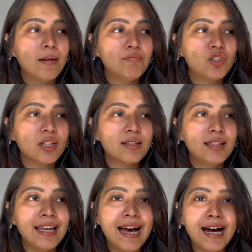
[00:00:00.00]
just
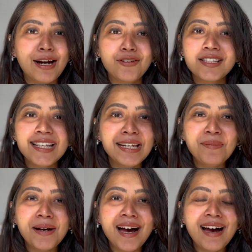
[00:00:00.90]
the art of
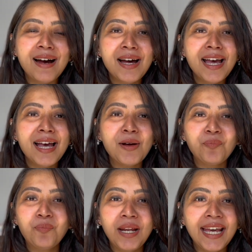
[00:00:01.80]
cinema,
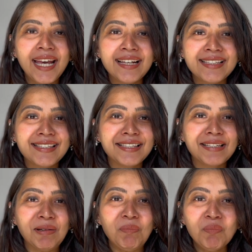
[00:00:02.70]
plays,
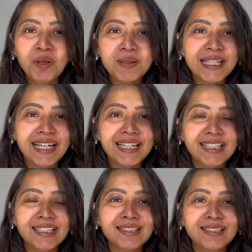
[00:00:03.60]

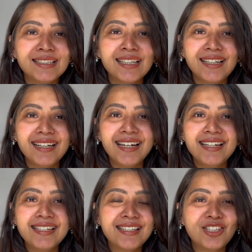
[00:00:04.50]
musicals.
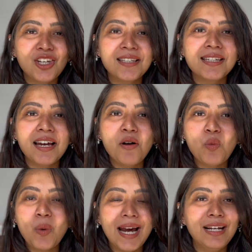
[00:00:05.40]
It's just a
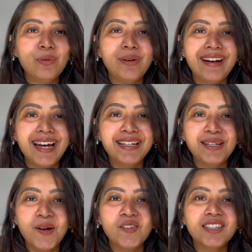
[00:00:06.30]
wide
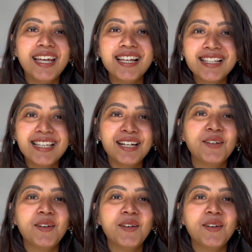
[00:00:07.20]
variety of things that you